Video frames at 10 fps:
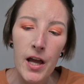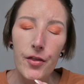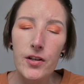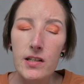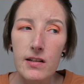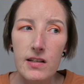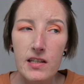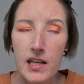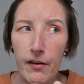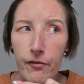This is
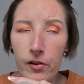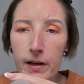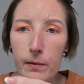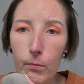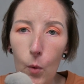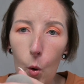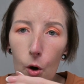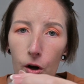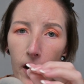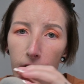definitely
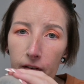more of